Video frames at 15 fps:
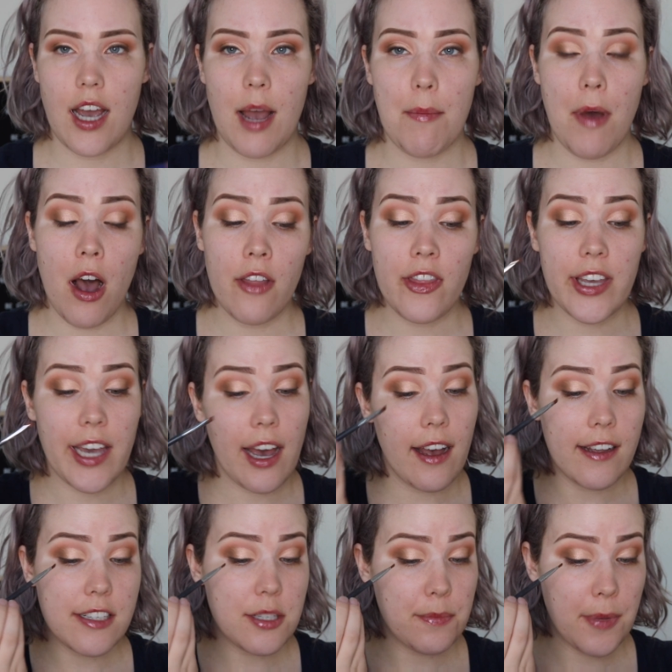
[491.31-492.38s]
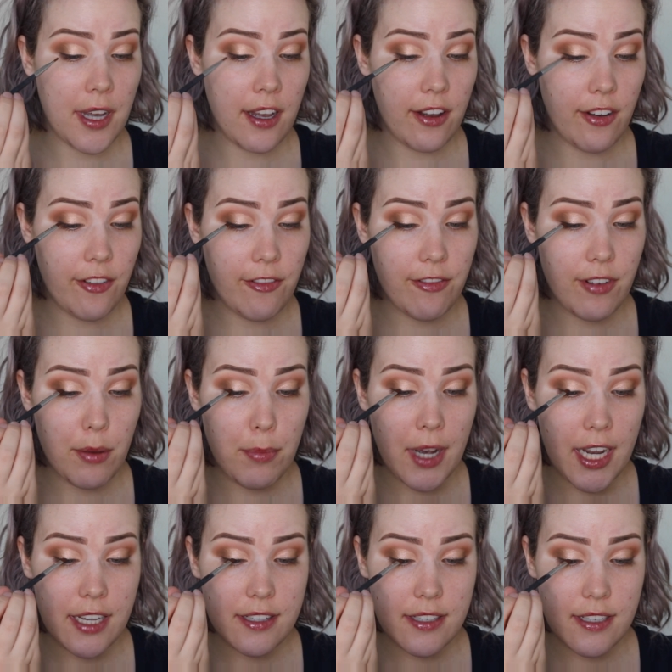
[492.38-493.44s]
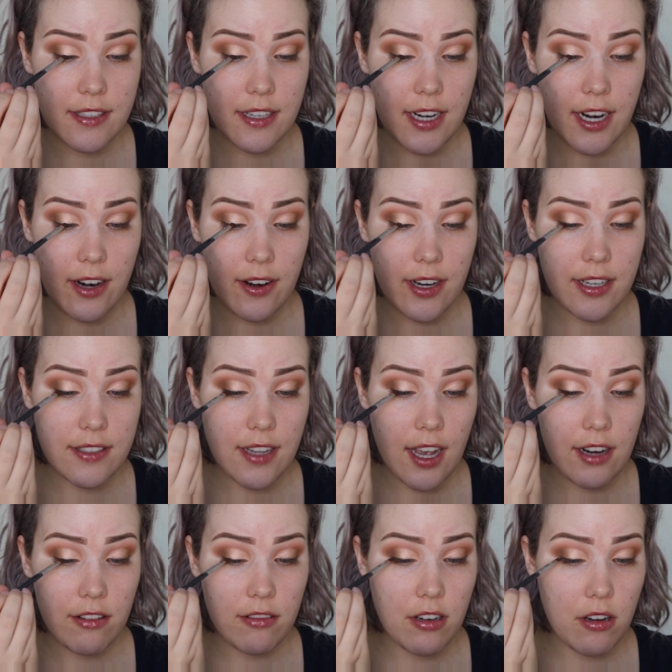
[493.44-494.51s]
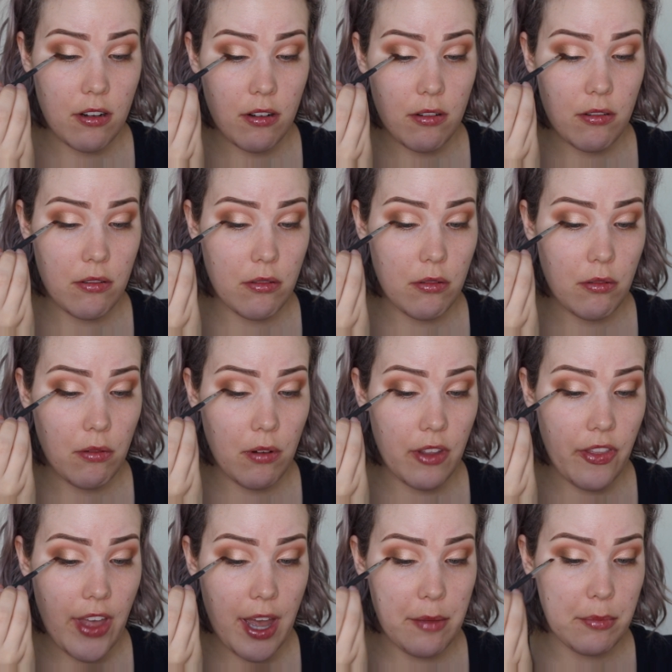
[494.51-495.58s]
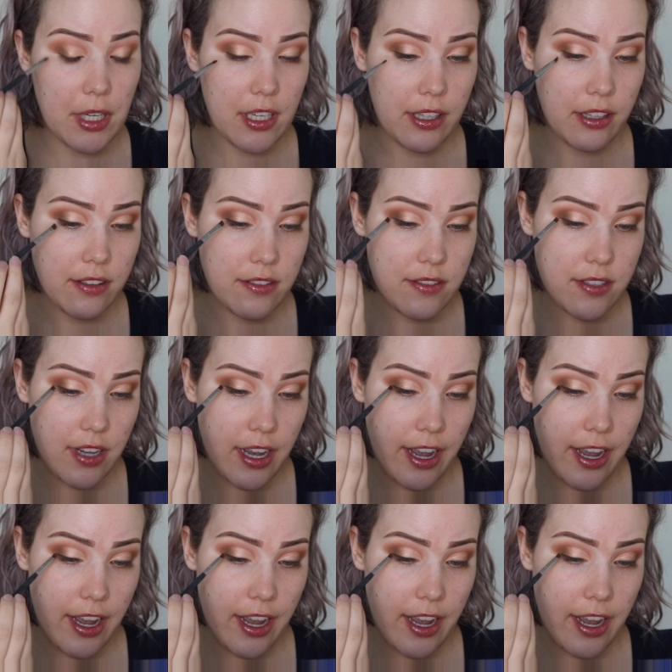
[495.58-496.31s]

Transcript: I'm on the cusp of Pisces and Aries. I don't know what that means.